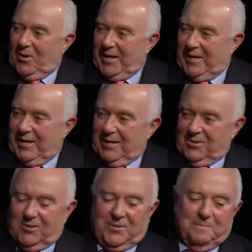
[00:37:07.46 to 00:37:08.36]
White
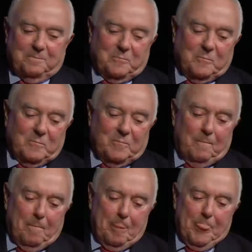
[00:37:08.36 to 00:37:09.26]
House,
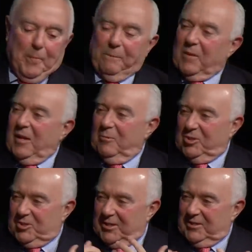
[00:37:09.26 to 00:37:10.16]
it
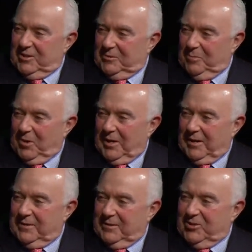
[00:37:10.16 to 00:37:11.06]
was in his
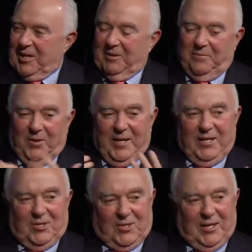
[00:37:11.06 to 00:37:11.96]
blood. And Jack
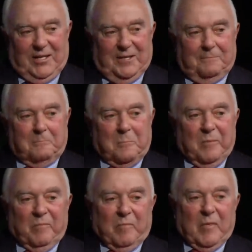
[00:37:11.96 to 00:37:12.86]
Valenti said,
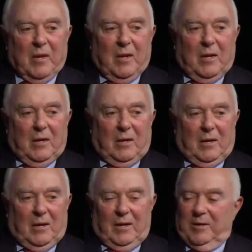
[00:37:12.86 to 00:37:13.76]

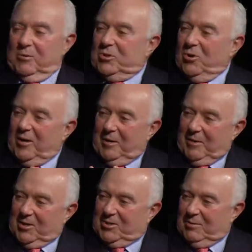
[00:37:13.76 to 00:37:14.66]
uh, he was talking
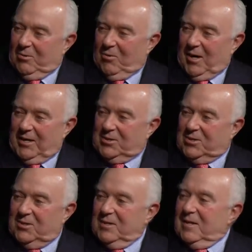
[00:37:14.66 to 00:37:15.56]
about civil
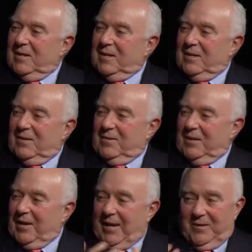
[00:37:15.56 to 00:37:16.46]
rights the
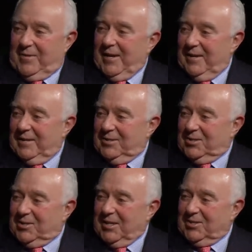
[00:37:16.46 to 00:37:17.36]
night of Kennedy's
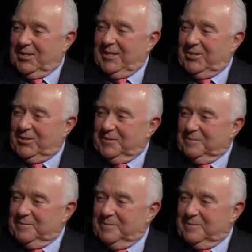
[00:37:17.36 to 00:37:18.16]
assassination.